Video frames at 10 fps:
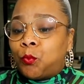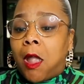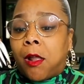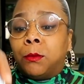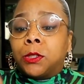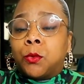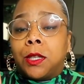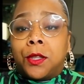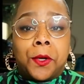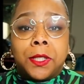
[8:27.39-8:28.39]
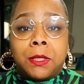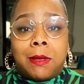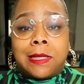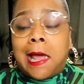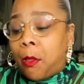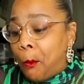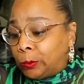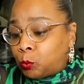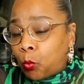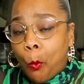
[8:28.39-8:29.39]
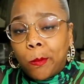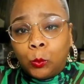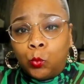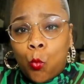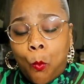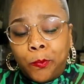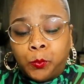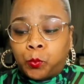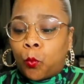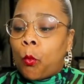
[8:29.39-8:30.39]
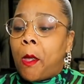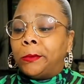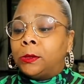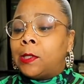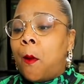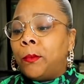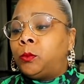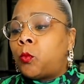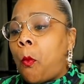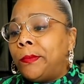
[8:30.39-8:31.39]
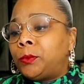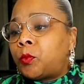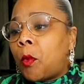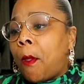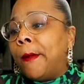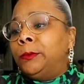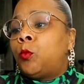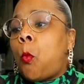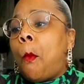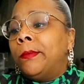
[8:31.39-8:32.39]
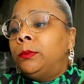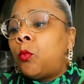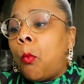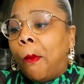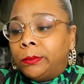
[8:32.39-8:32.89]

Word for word: I almost want to throw this in my salad. Mmm. Okay. Mm hmm.